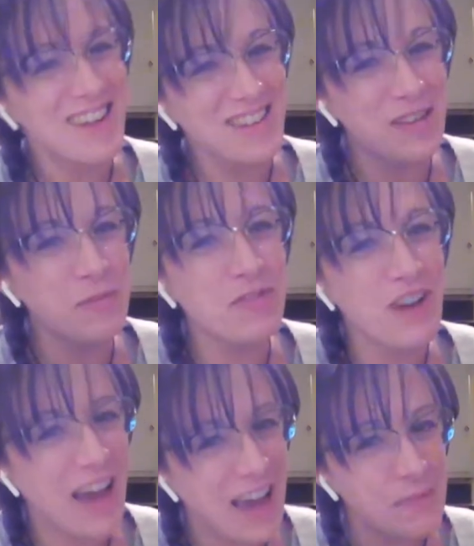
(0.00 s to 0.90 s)
share,
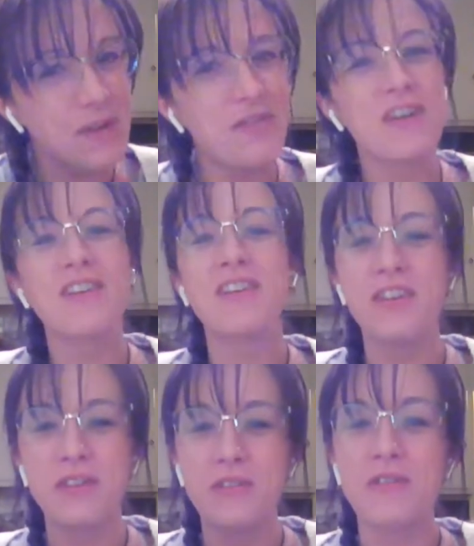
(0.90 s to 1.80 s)
subscribe if you're
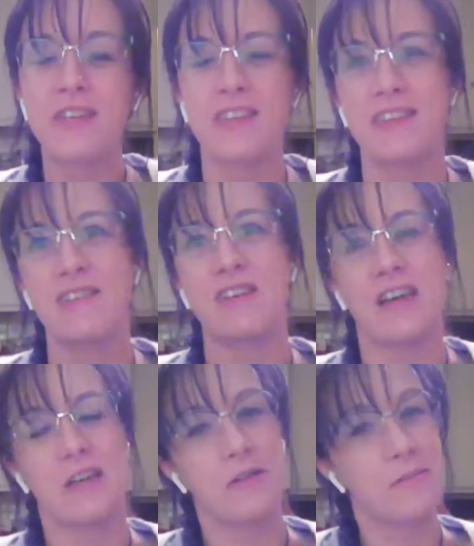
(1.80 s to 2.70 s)
new to this
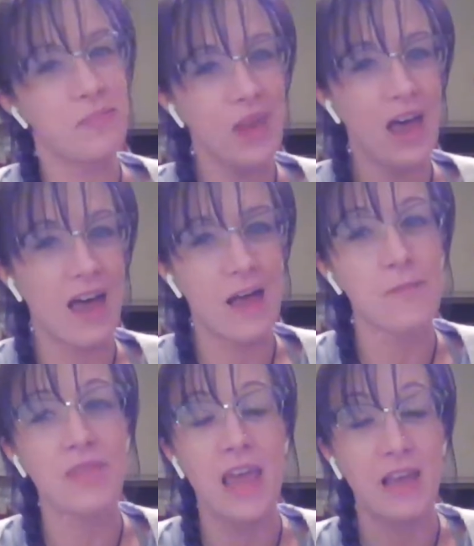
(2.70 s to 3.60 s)
channel.
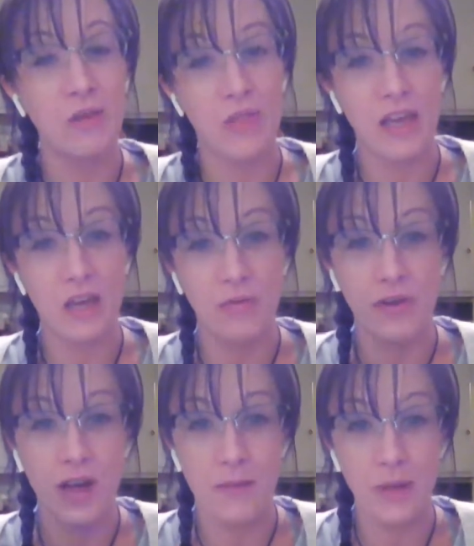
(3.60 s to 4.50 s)
Um, thank you, thank you
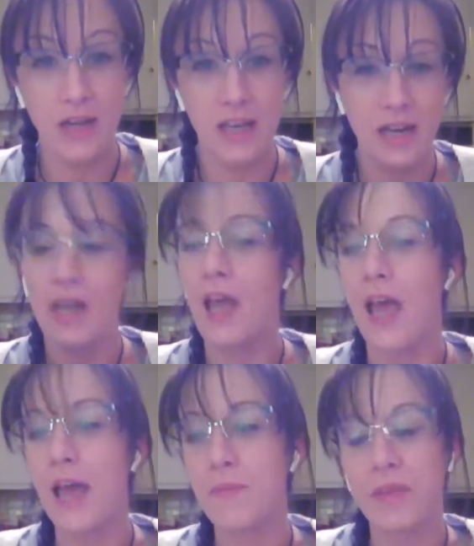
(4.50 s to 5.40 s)
for coming in.
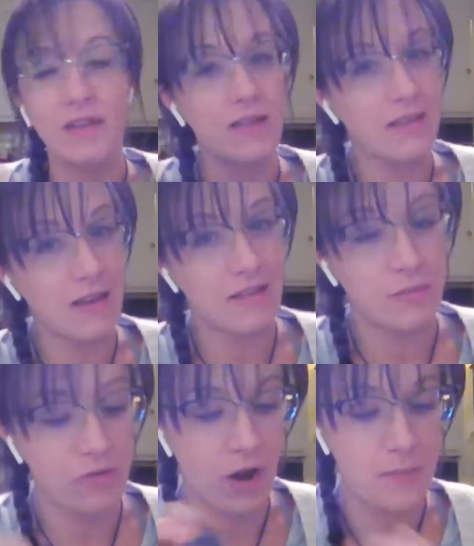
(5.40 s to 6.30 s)
And please hit that
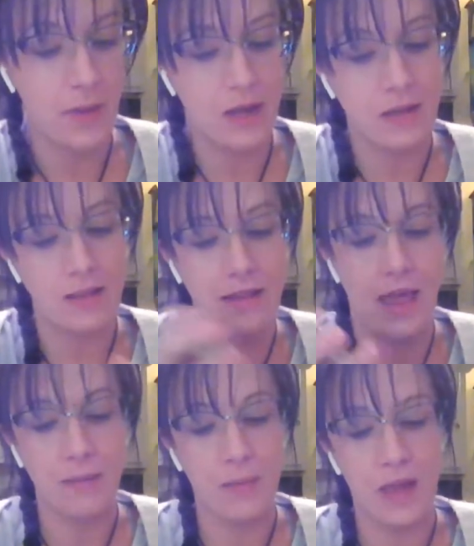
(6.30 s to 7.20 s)
subscribe button and the
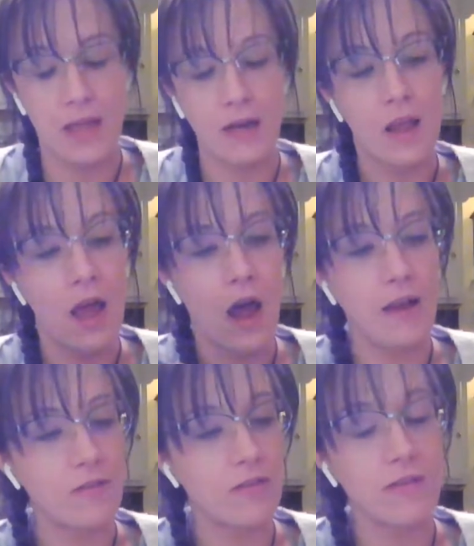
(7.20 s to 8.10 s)
like button. All
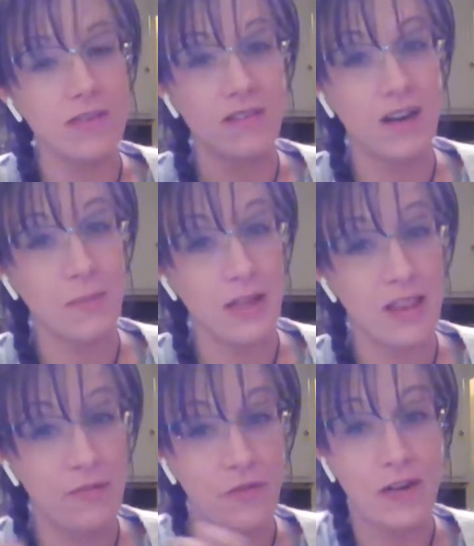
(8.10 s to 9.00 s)
right, so this is going to be a
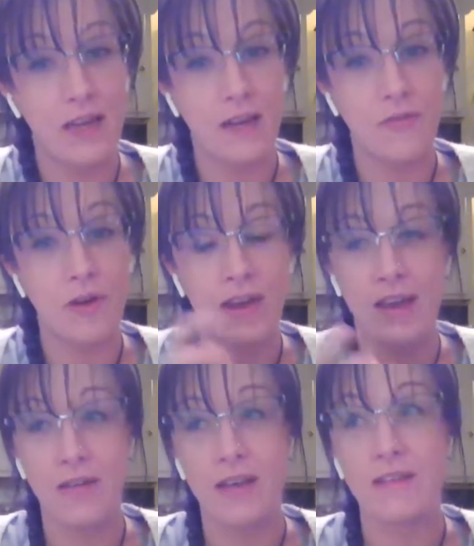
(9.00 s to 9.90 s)
love reading for
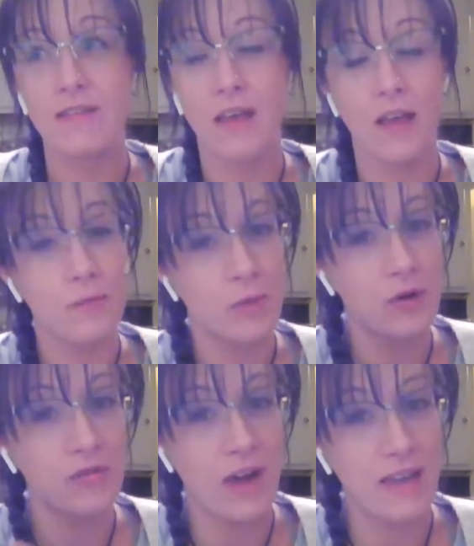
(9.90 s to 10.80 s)
Aries, Sun,
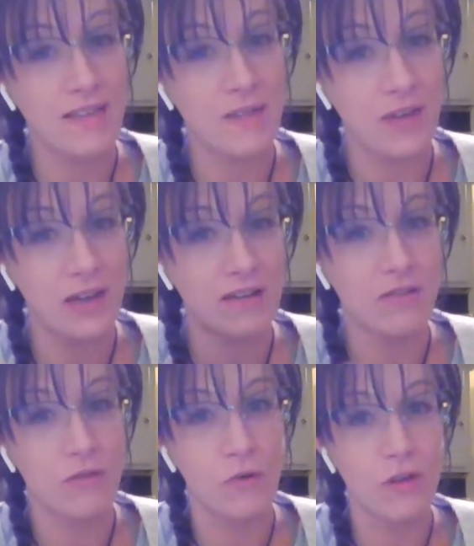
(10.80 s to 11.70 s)
Moon, Rising,
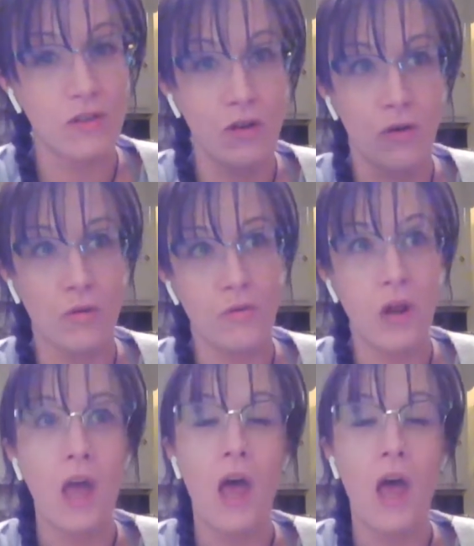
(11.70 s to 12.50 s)
Venus, North Node.